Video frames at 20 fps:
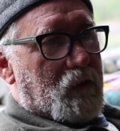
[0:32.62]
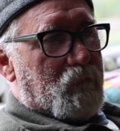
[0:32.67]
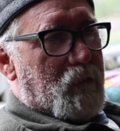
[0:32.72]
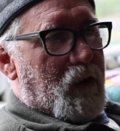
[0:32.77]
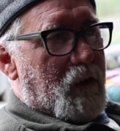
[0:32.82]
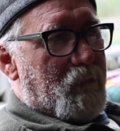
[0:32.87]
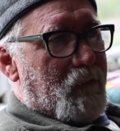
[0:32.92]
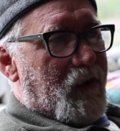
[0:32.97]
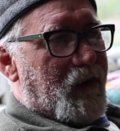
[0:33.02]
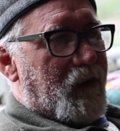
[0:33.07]

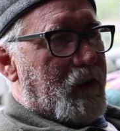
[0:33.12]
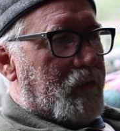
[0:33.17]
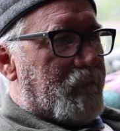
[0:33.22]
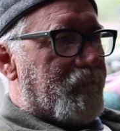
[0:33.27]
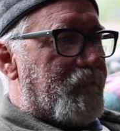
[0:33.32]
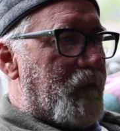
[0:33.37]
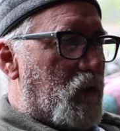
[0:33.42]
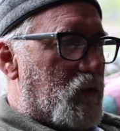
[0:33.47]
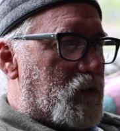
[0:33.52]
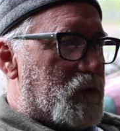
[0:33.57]
My main
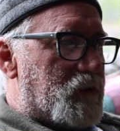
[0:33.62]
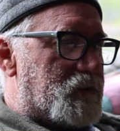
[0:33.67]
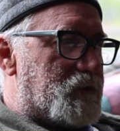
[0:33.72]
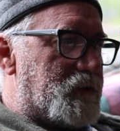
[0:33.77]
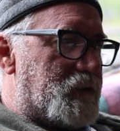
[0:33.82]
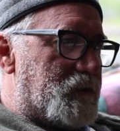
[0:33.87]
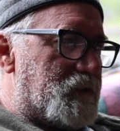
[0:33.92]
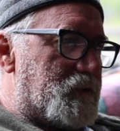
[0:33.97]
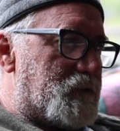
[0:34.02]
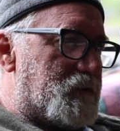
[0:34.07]
focus
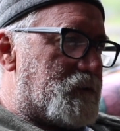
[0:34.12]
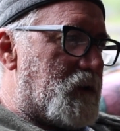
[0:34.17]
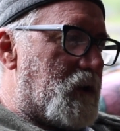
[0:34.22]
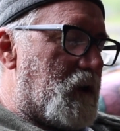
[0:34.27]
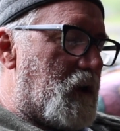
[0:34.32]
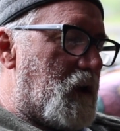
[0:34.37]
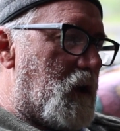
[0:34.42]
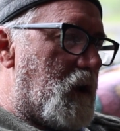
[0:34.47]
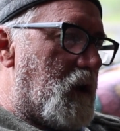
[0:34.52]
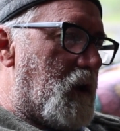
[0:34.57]
is
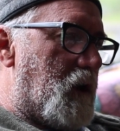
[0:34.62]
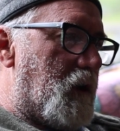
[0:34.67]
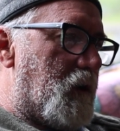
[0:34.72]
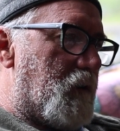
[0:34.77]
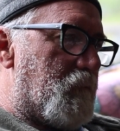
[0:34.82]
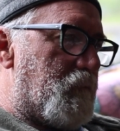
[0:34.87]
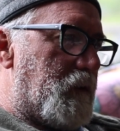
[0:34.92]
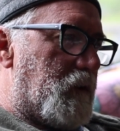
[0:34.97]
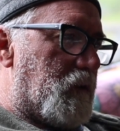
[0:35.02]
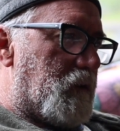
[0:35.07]

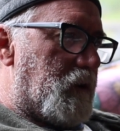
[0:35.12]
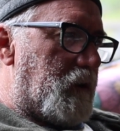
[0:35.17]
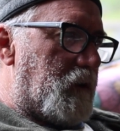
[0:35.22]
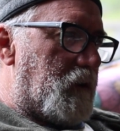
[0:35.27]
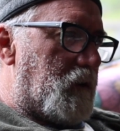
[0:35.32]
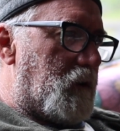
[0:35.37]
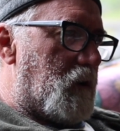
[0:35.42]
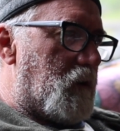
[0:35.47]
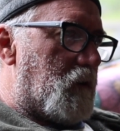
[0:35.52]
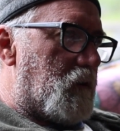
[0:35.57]

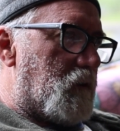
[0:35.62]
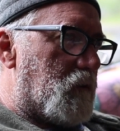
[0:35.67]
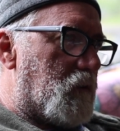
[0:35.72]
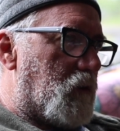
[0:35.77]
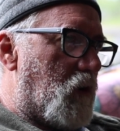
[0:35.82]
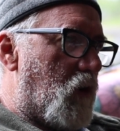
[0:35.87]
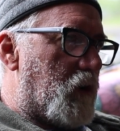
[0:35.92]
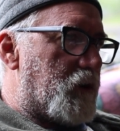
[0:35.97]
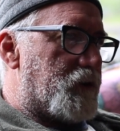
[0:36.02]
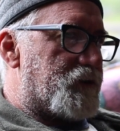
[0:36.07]
building
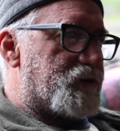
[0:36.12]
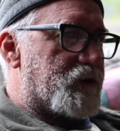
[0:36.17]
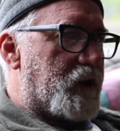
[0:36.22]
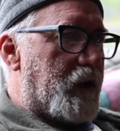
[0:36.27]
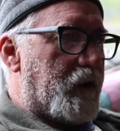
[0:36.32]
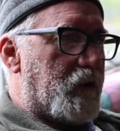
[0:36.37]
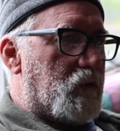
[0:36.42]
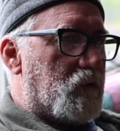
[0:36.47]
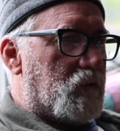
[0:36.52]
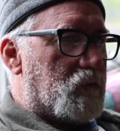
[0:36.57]

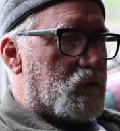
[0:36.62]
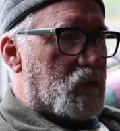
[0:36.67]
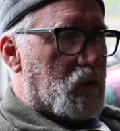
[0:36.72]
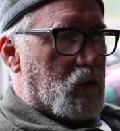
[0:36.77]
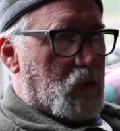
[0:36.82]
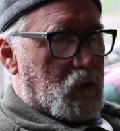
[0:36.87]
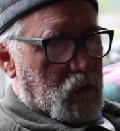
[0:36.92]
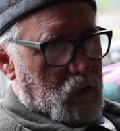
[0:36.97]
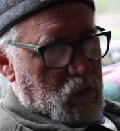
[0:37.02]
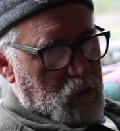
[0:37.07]
large-scale
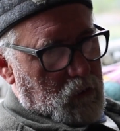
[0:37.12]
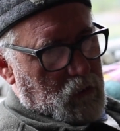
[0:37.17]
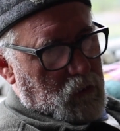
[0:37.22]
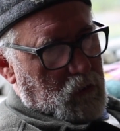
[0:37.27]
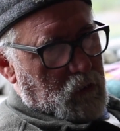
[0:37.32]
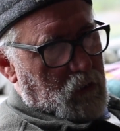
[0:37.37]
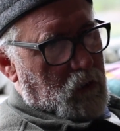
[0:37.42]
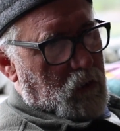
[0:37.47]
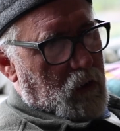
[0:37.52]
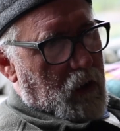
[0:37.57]

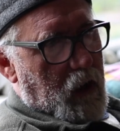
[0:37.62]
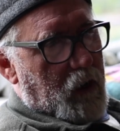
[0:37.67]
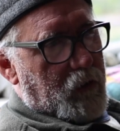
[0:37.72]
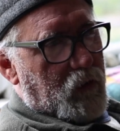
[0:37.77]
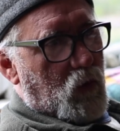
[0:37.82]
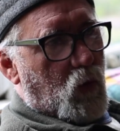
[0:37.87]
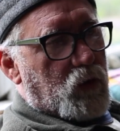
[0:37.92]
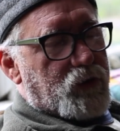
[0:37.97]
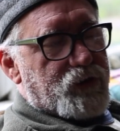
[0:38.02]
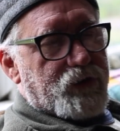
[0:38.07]

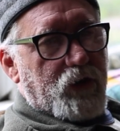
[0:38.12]
outdoor